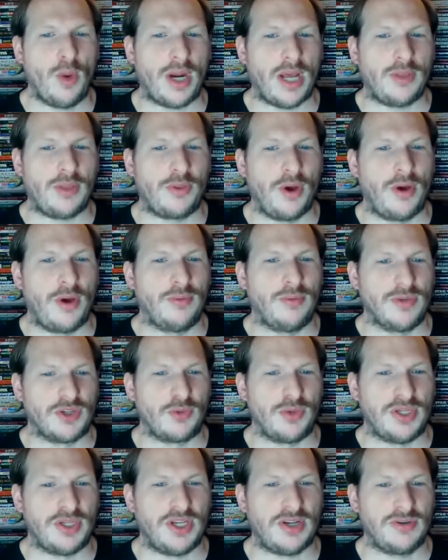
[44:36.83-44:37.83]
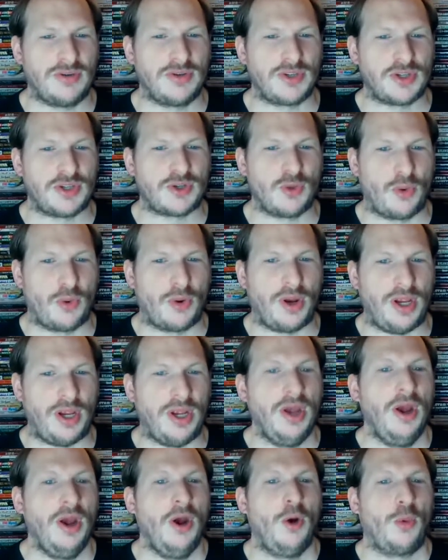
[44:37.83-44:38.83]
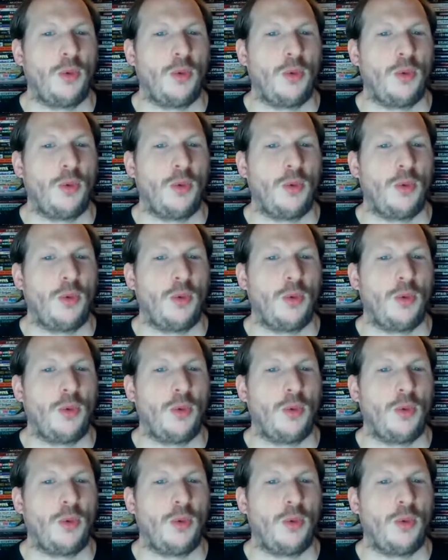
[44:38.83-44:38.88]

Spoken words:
what I thought was a ridiculous story